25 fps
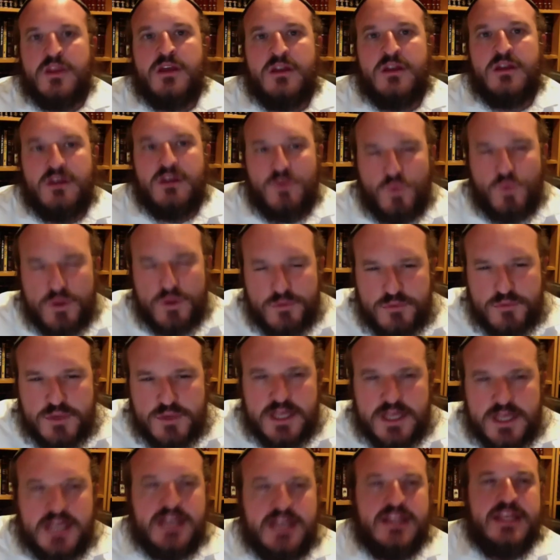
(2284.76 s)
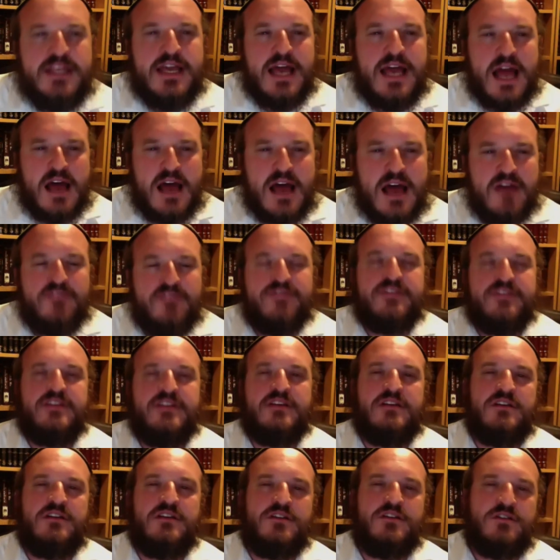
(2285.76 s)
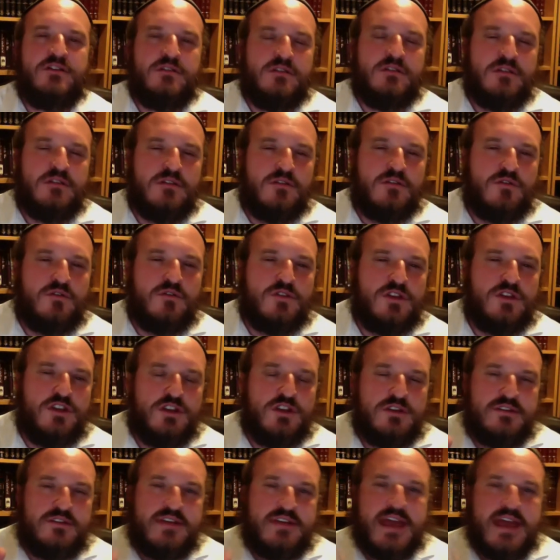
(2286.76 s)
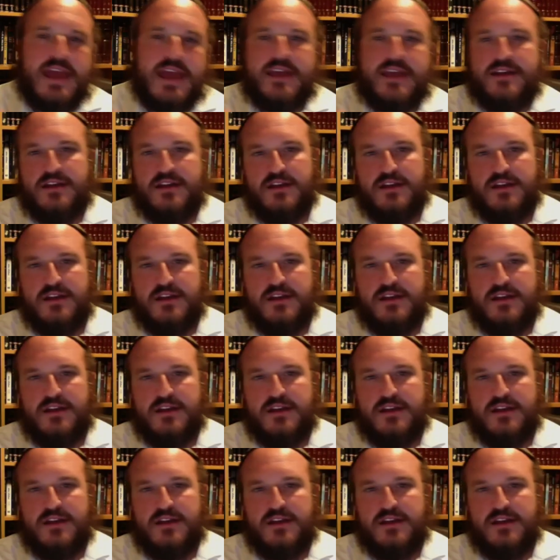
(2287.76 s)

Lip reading: We really have to take